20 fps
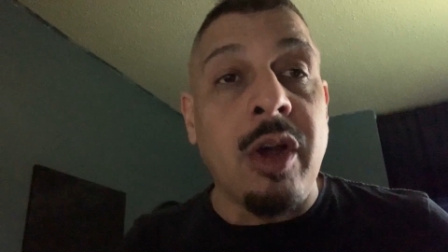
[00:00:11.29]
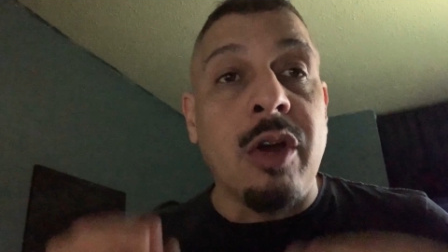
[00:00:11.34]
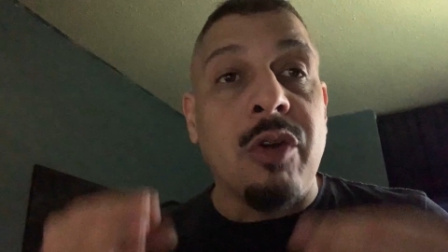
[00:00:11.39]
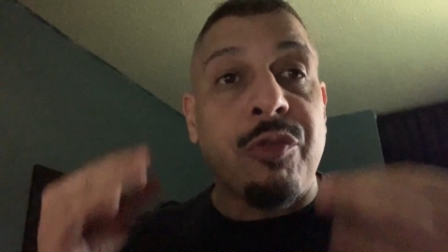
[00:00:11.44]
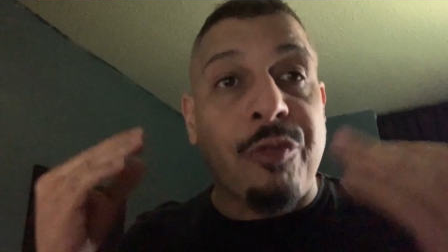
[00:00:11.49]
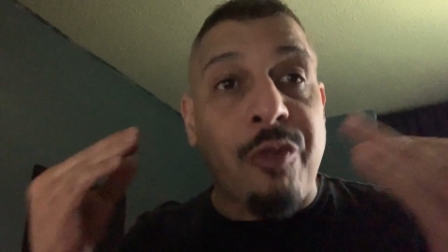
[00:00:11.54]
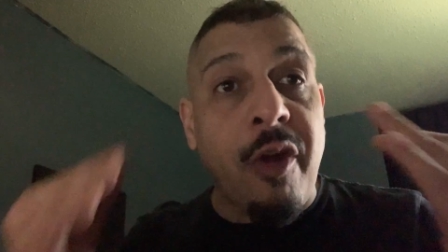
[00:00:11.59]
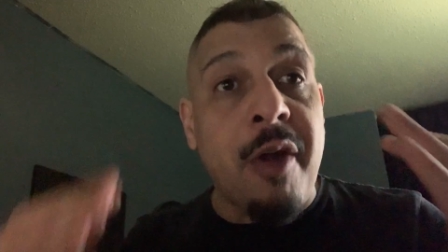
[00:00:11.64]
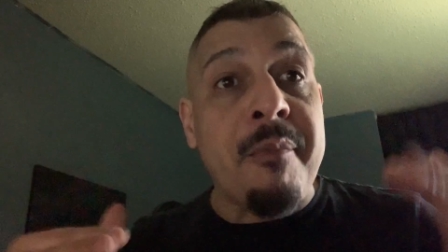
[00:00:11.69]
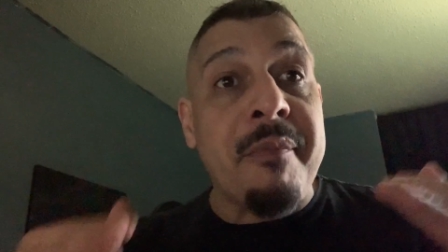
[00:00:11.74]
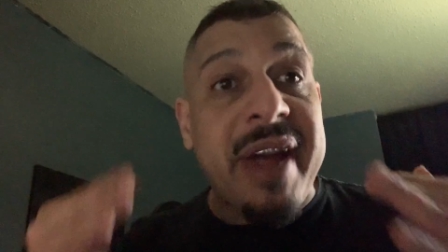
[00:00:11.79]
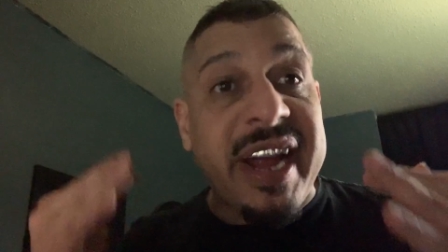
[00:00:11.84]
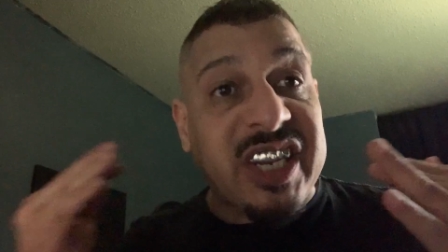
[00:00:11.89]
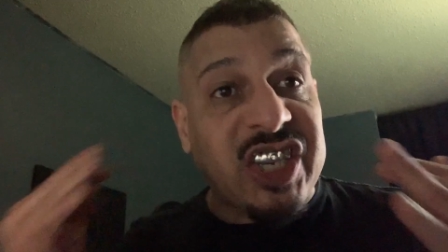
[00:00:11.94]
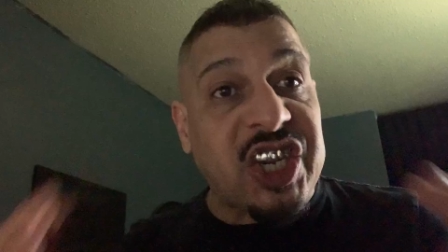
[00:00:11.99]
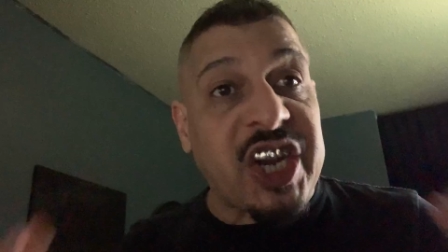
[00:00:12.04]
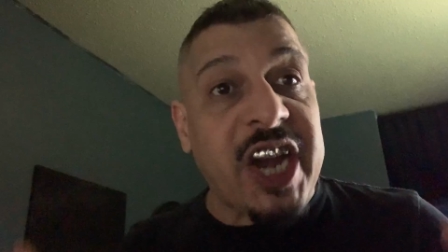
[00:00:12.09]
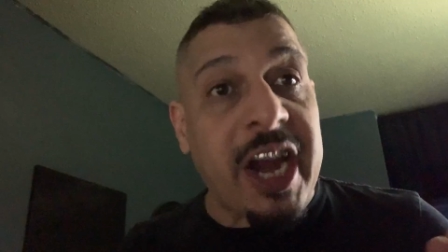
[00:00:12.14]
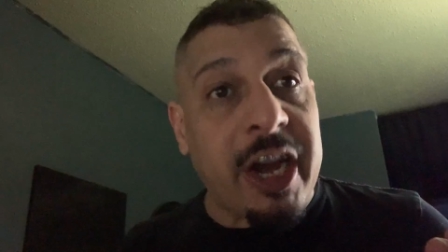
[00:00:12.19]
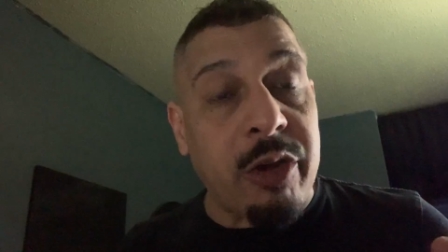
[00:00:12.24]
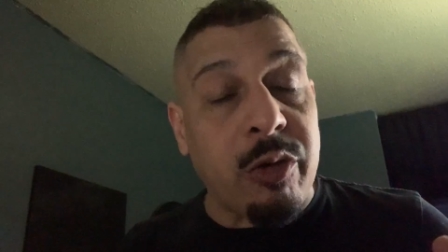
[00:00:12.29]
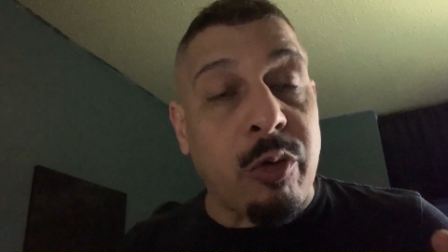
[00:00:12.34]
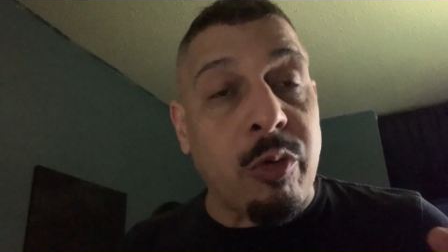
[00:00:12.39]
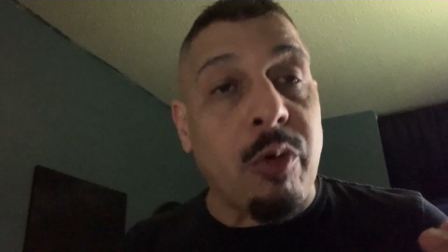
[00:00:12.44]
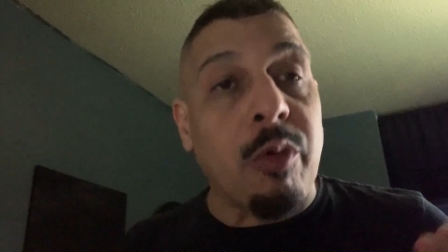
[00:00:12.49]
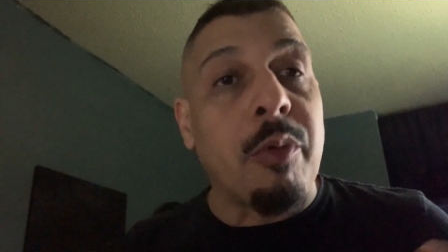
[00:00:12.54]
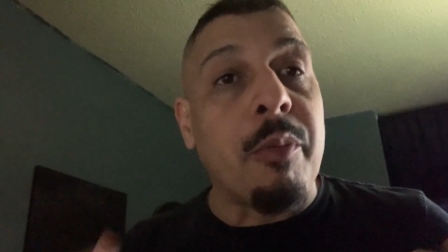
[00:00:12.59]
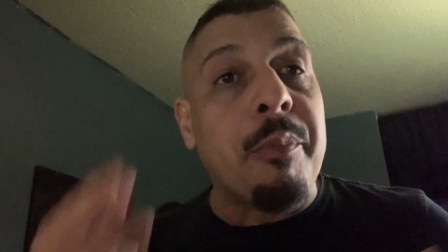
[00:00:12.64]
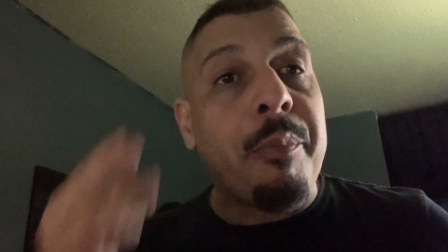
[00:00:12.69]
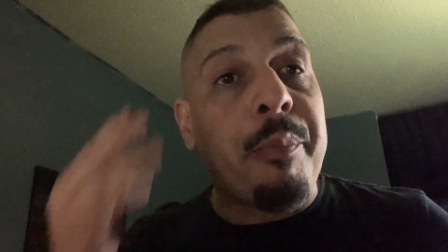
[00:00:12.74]
from my channel
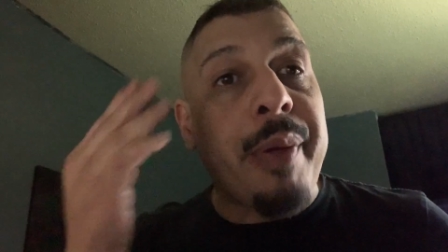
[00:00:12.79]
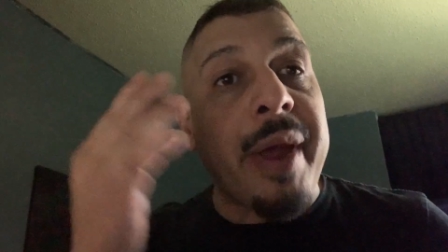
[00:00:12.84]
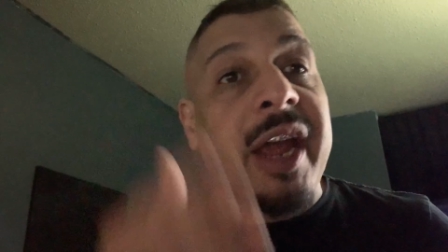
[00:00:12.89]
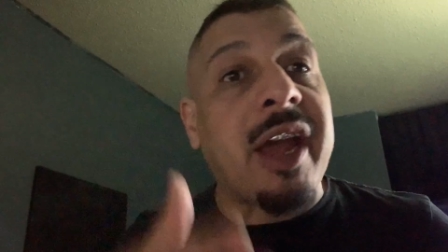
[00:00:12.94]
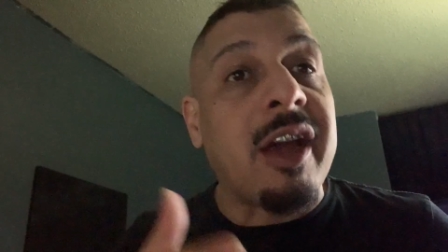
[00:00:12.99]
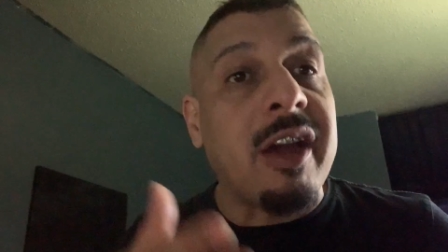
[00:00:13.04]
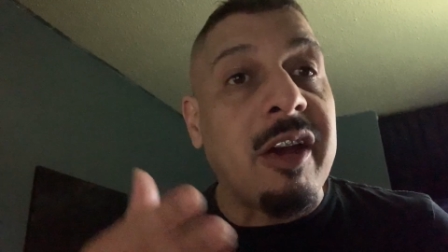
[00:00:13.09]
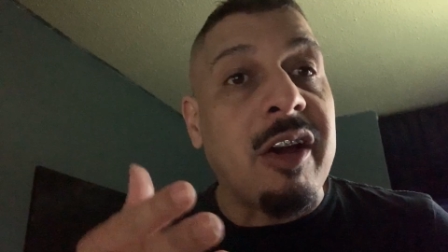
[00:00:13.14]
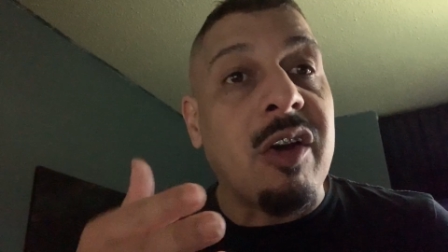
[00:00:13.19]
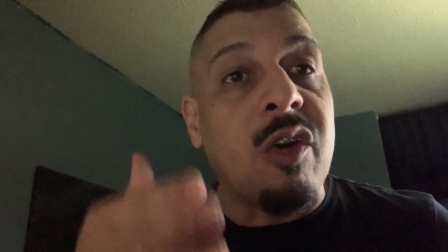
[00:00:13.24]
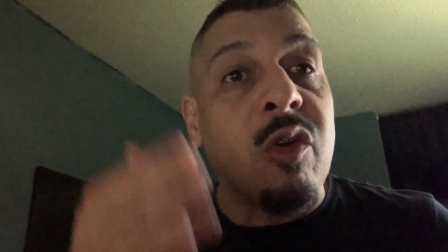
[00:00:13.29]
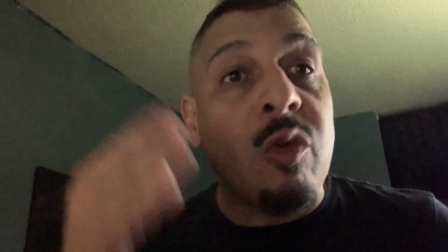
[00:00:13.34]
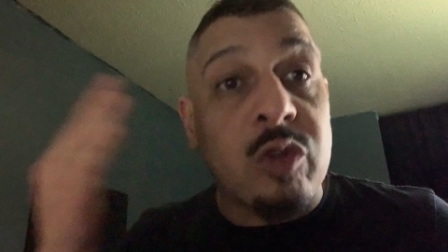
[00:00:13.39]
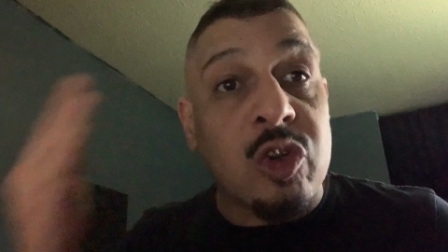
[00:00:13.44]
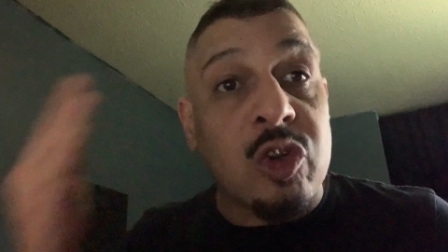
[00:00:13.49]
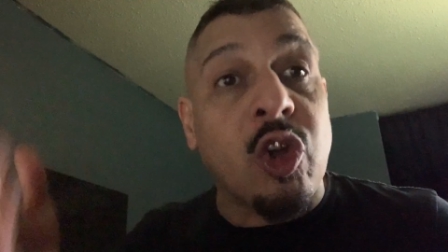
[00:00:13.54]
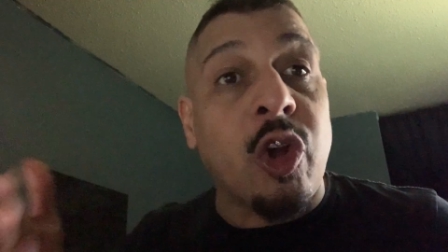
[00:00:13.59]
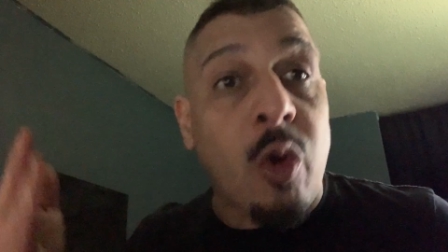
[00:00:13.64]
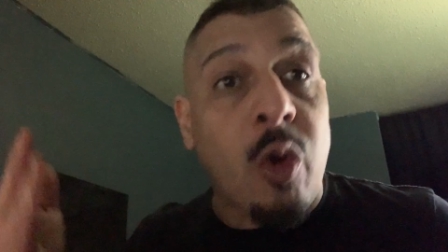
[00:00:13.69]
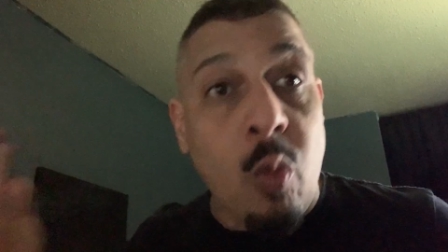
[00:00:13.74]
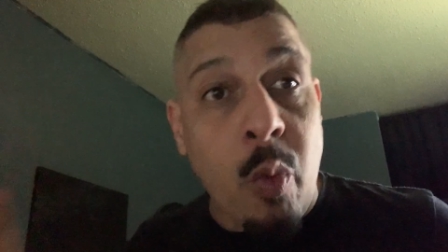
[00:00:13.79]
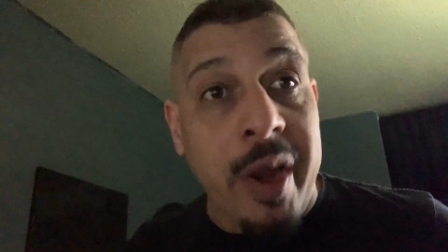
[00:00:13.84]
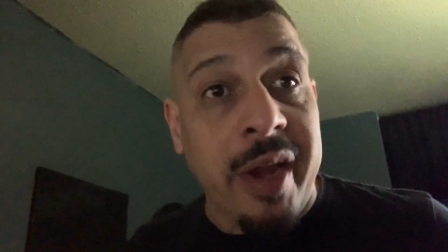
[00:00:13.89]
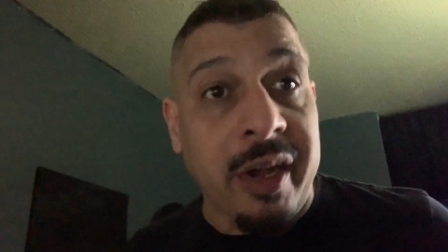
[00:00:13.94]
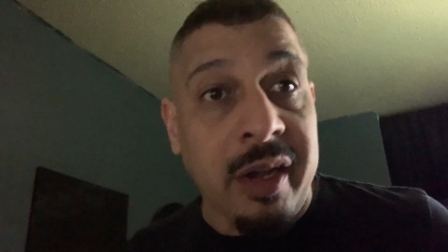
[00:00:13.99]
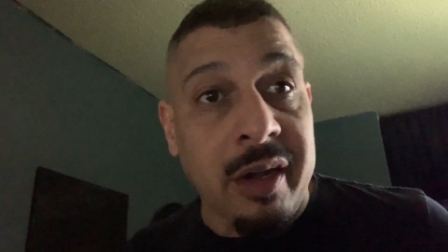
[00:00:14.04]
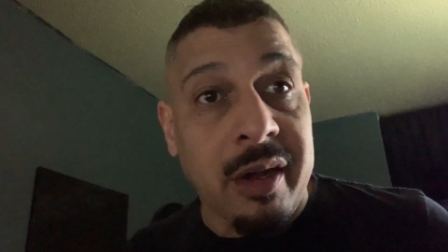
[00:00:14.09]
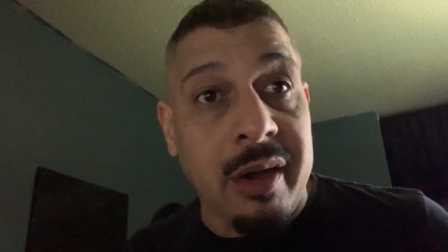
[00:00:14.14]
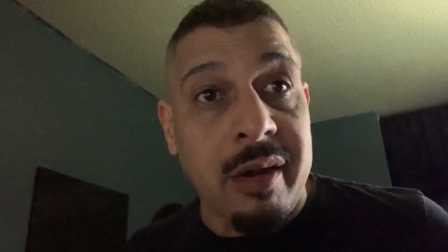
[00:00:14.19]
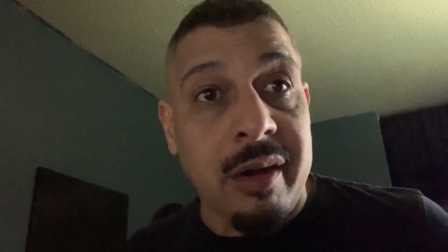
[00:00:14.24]
pick who's gonna
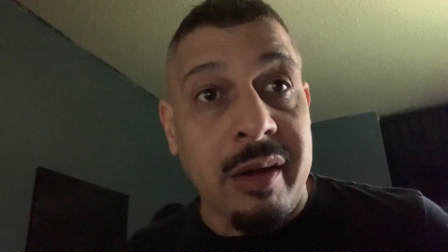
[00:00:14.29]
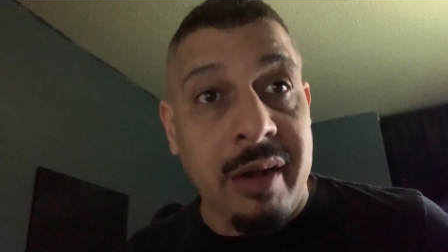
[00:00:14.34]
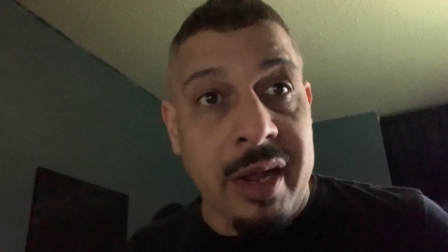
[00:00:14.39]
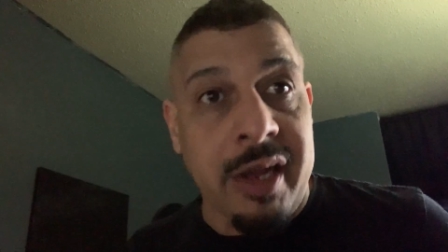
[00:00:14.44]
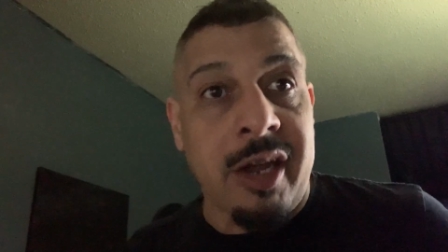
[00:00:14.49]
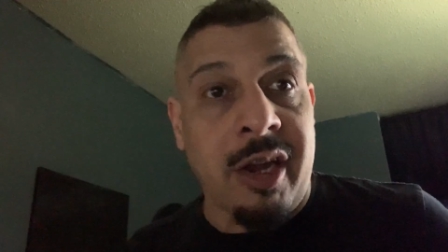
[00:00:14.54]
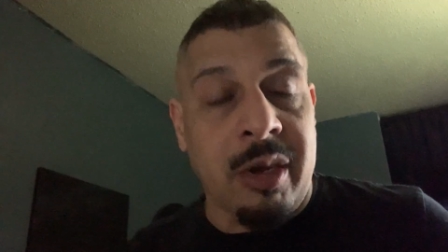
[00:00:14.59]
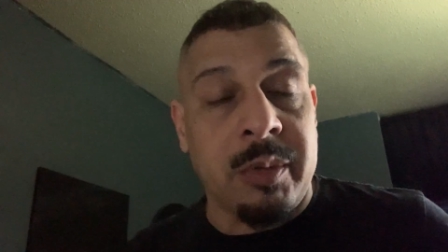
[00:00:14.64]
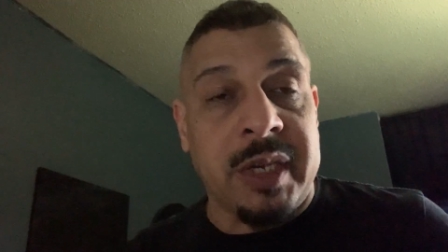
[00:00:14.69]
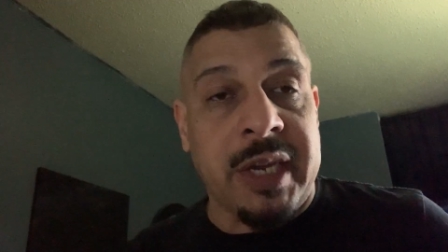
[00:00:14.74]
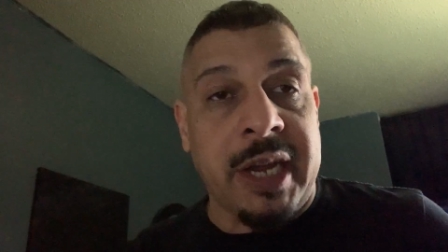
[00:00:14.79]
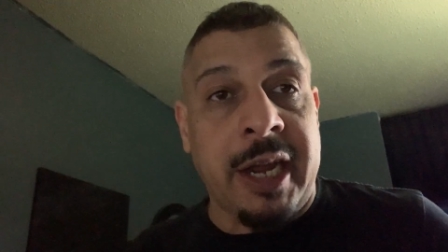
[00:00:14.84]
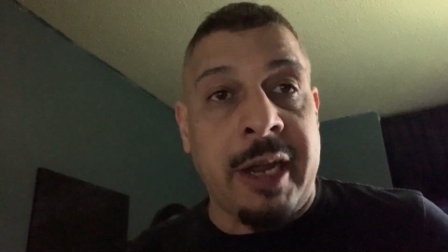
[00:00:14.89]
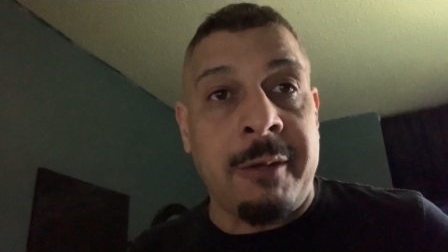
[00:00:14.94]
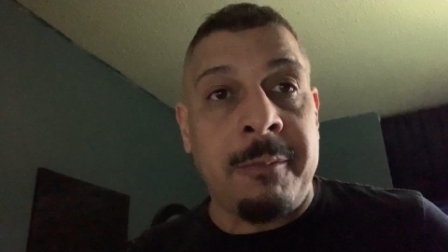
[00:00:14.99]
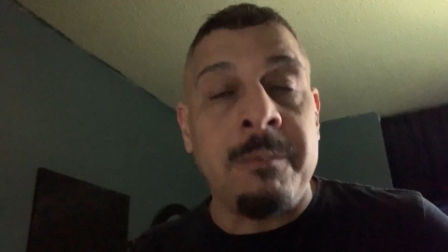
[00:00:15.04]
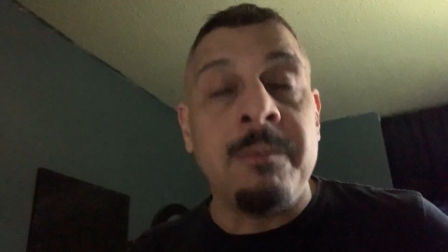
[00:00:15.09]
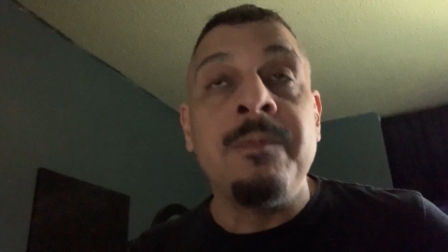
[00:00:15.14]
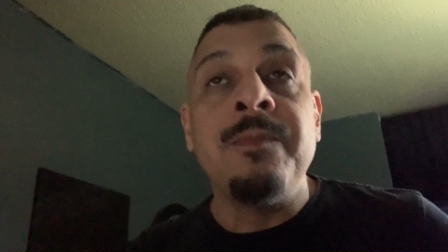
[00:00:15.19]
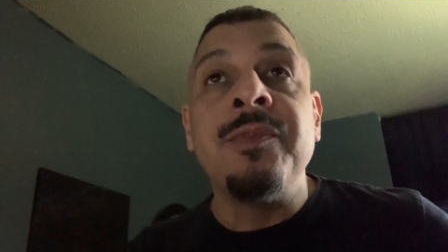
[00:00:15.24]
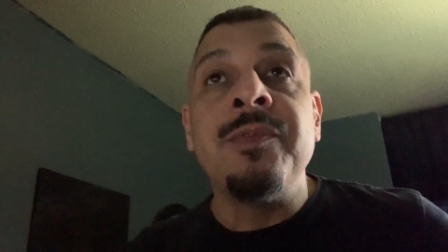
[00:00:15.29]
win. Like you know what I'm saying?